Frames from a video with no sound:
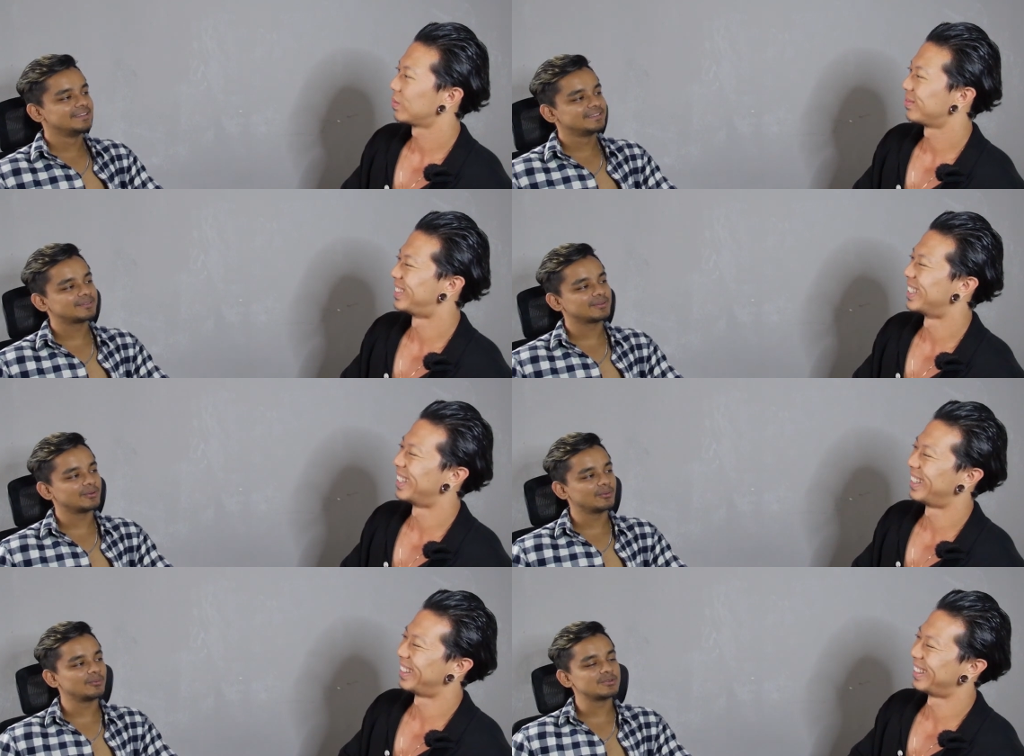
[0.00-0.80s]

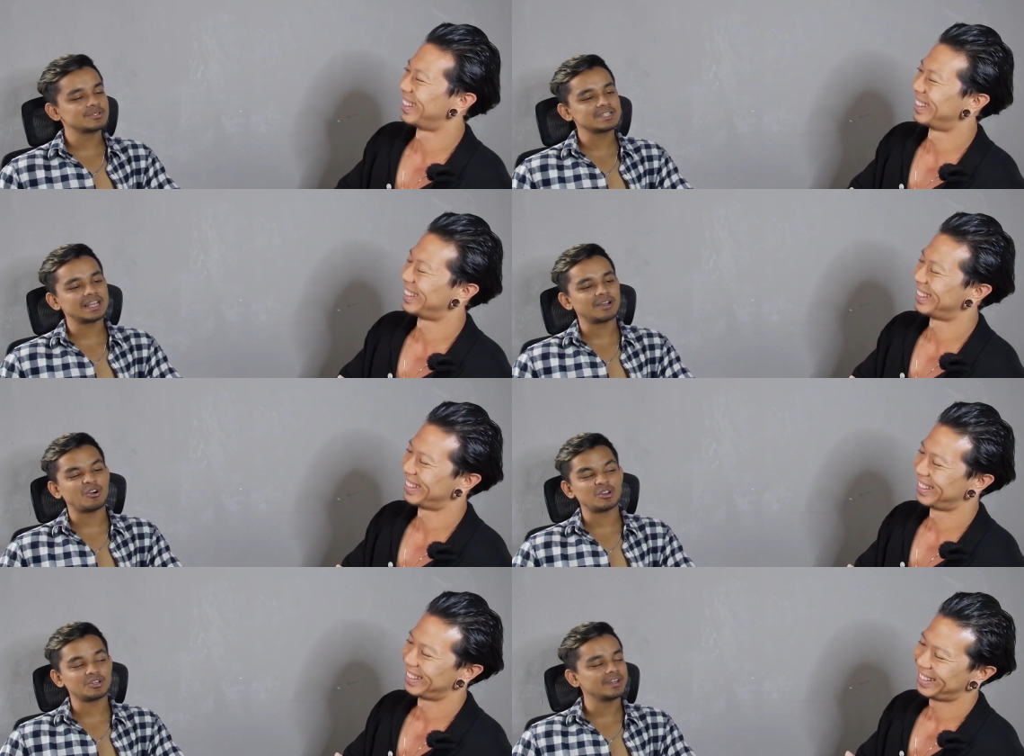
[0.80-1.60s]
Speaker 1: So would you say
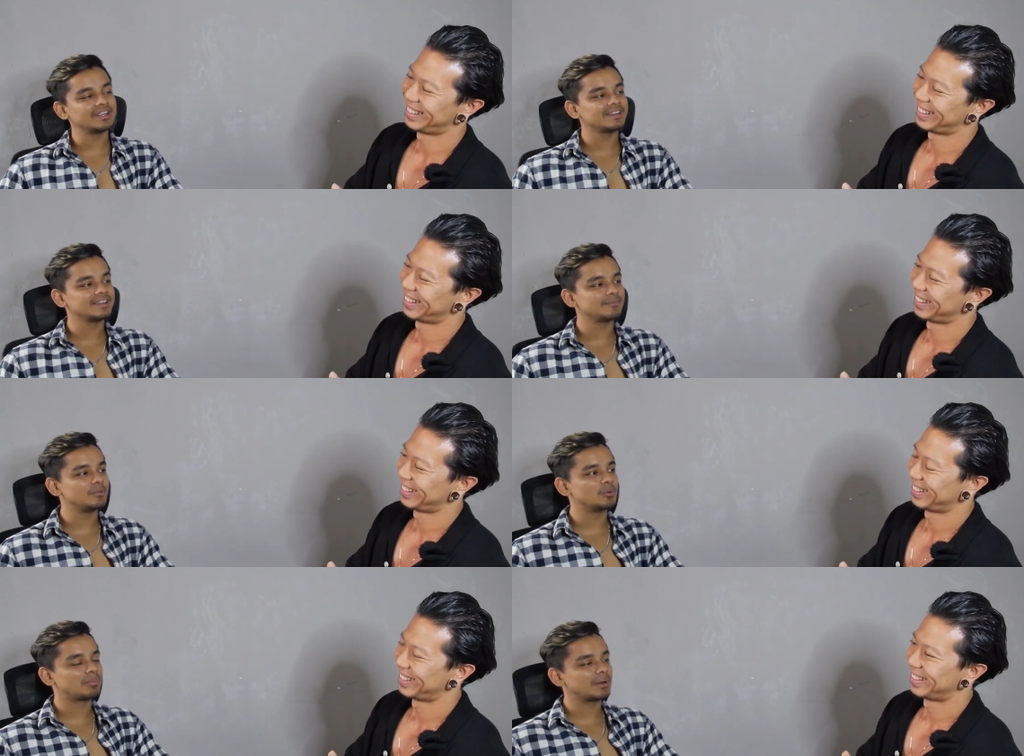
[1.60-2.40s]
like ordering
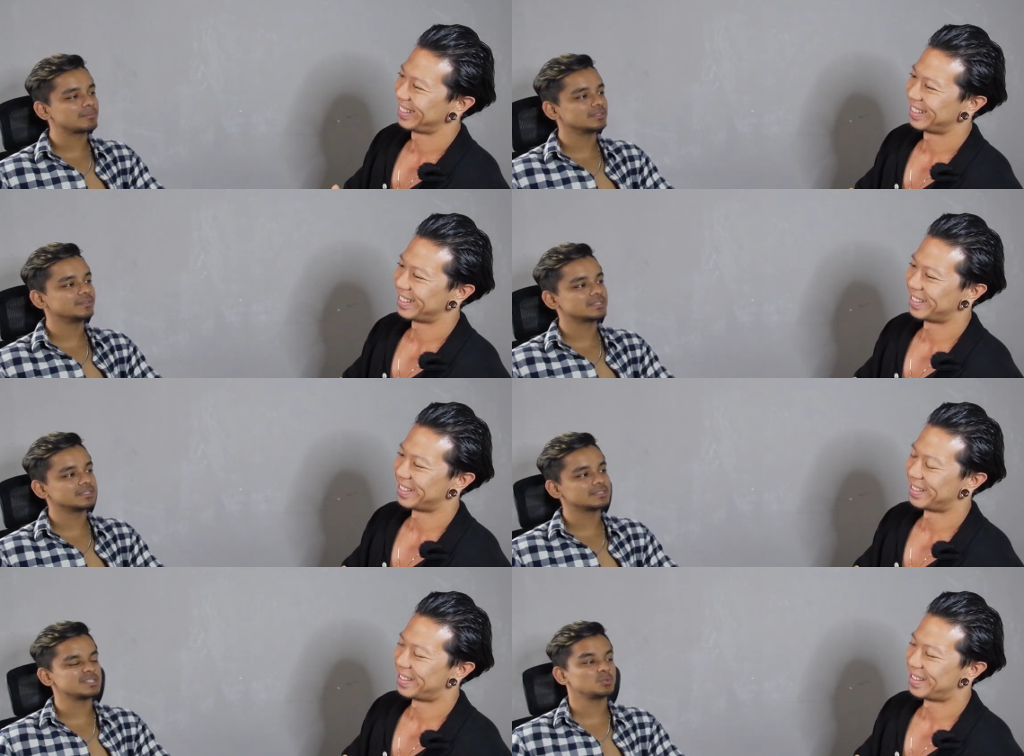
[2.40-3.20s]
meal prep
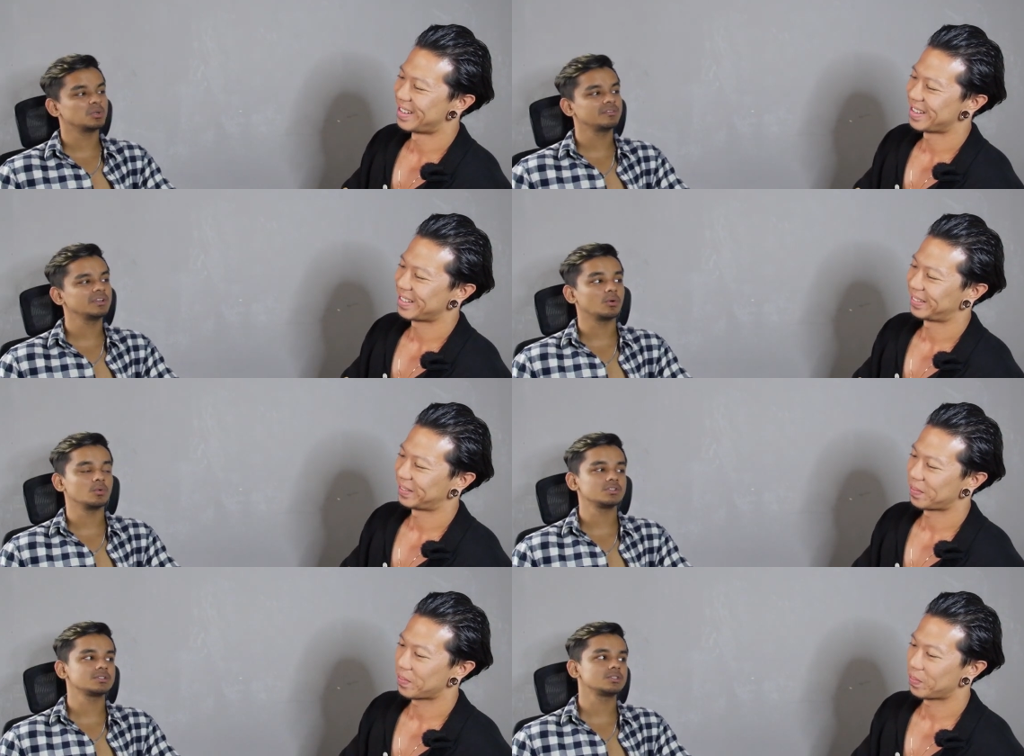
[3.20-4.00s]
services is worth it,
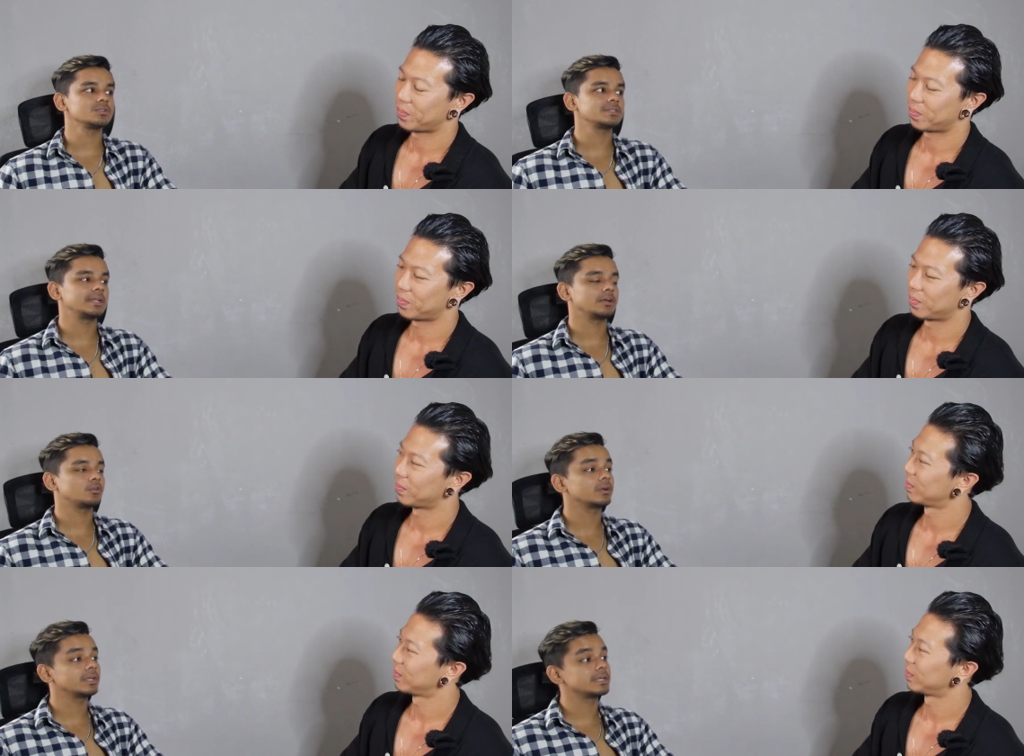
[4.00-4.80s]
or would you still say
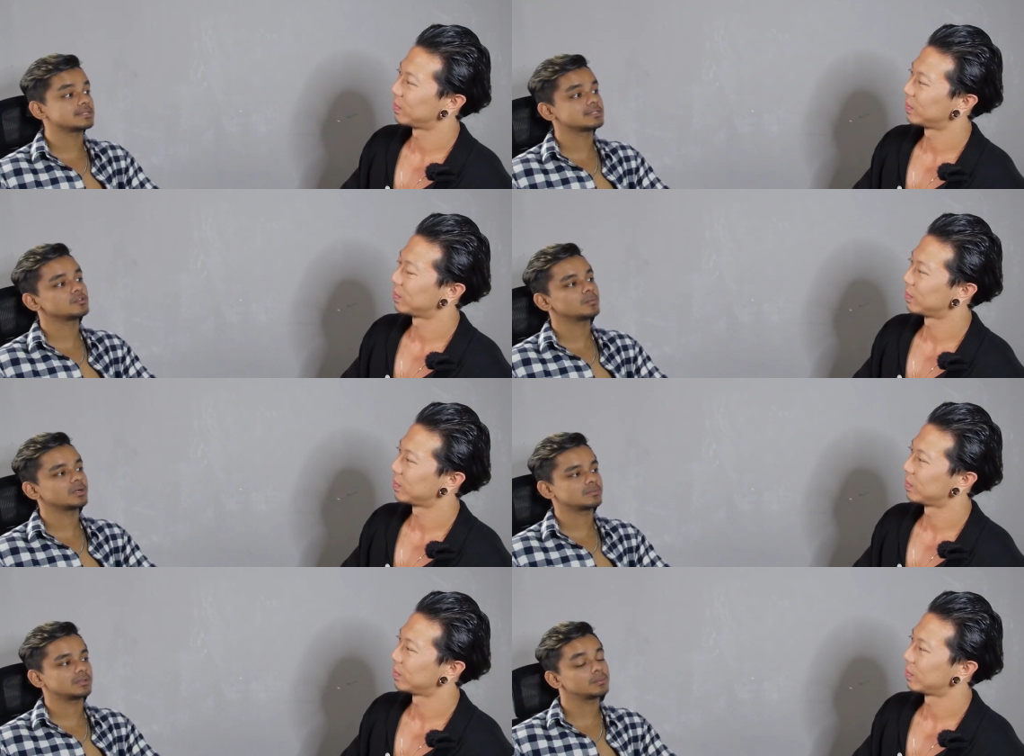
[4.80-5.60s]
that cooking is still
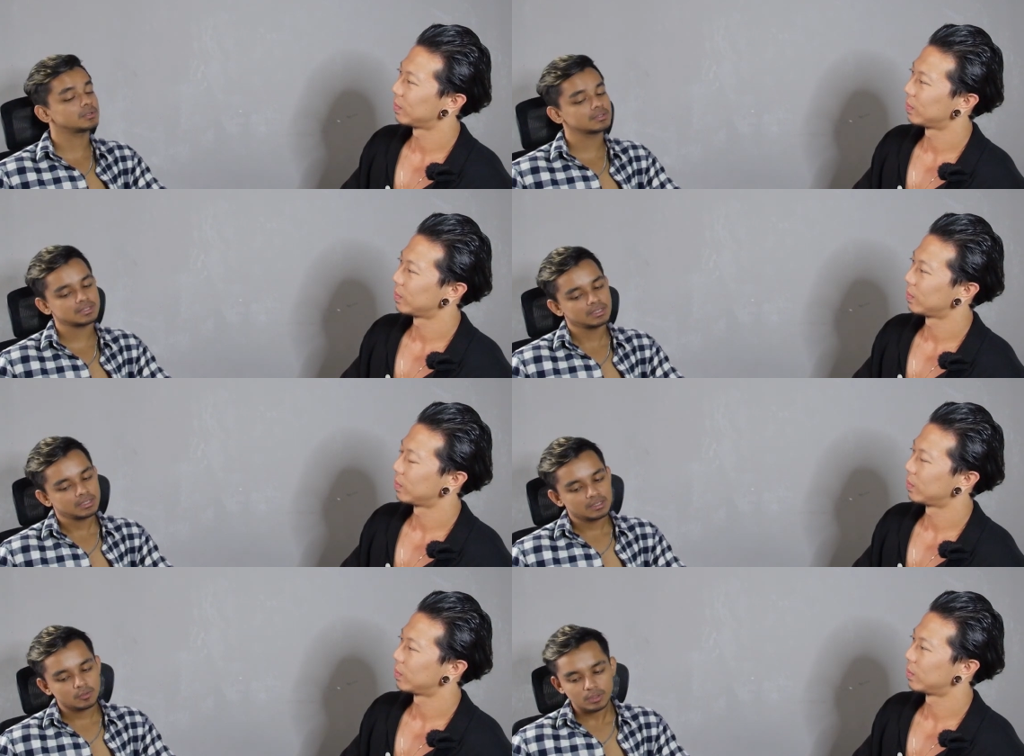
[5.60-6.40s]
much better? Because
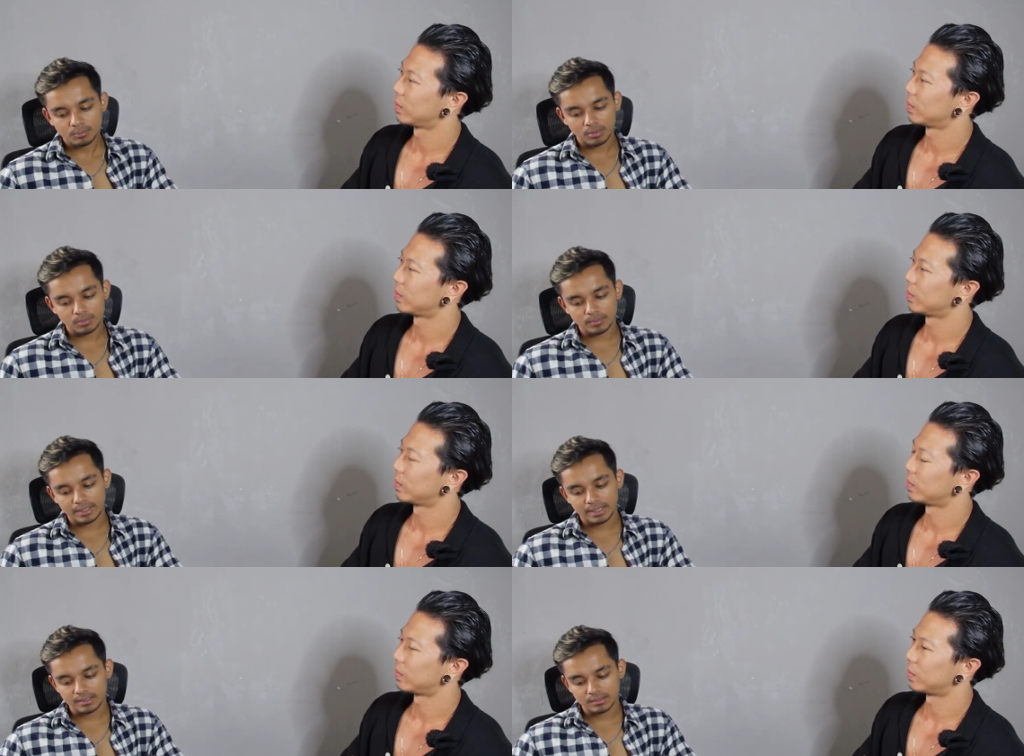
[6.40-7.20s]
one problem
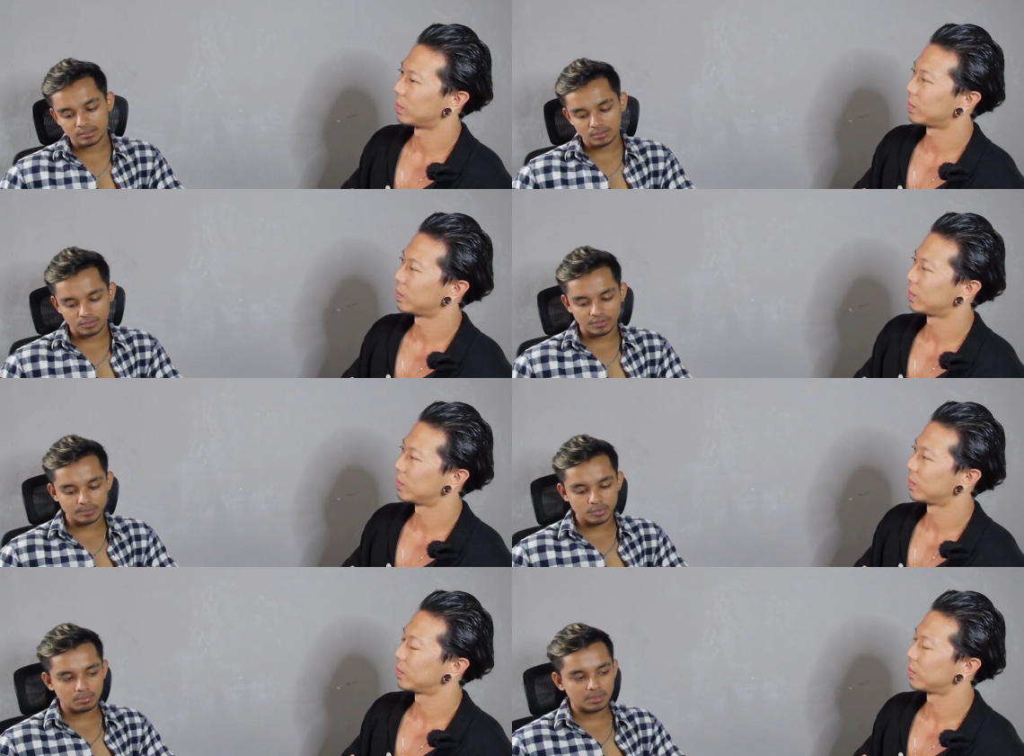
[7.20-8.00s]
I had
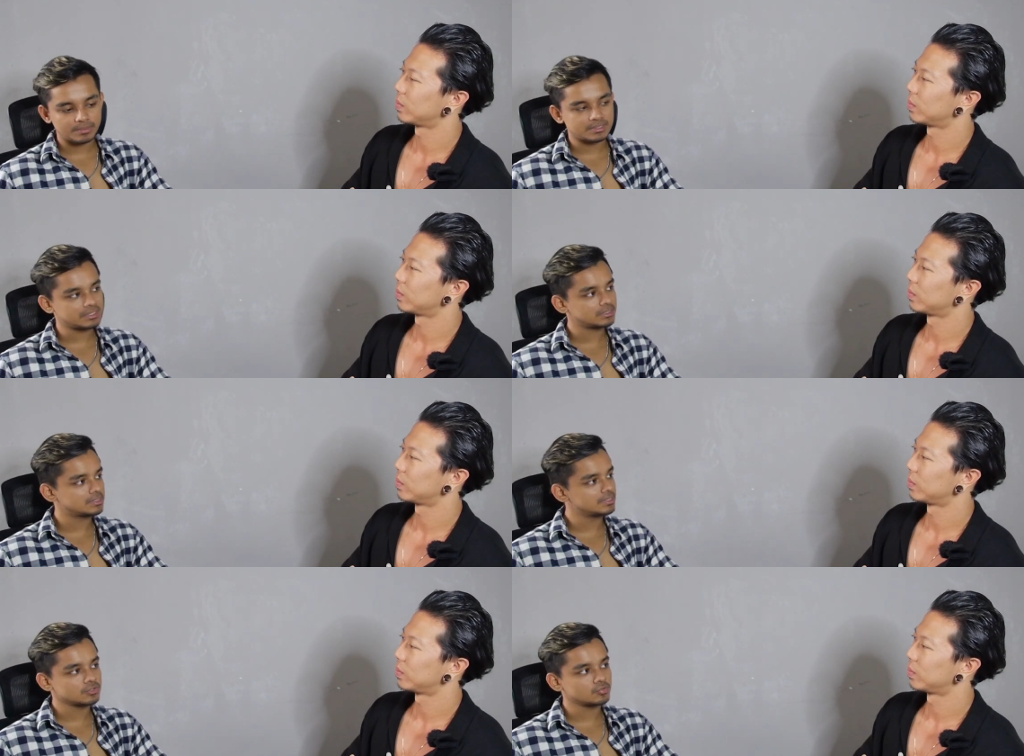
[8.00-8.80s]
ordering meal prep is
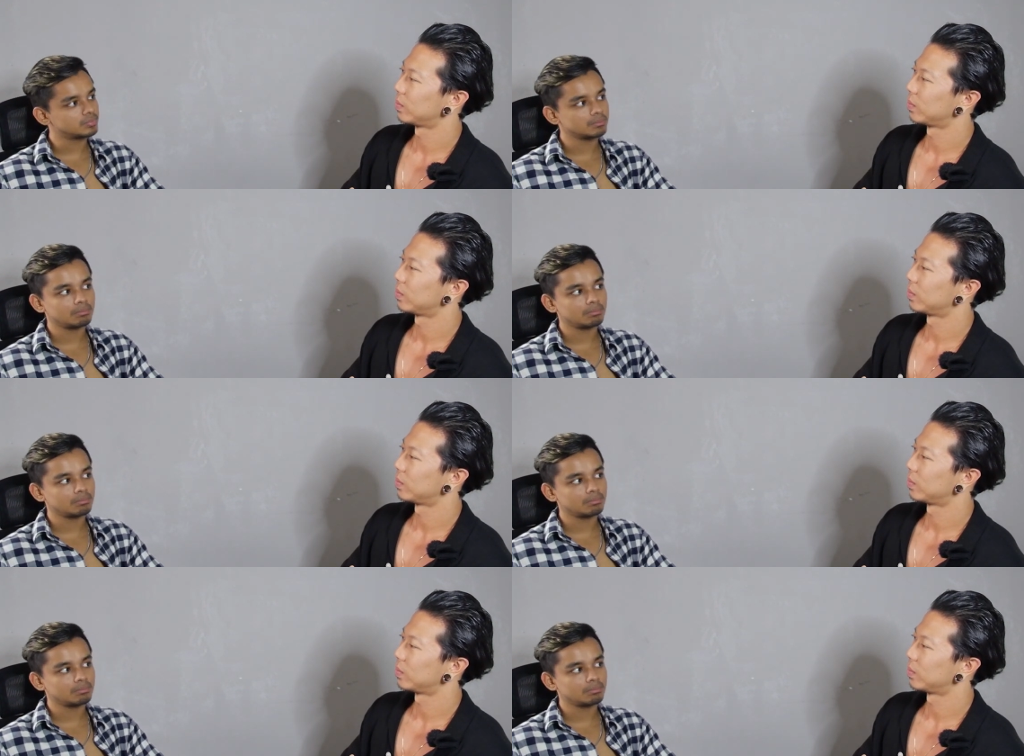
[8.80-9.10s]
it tastes super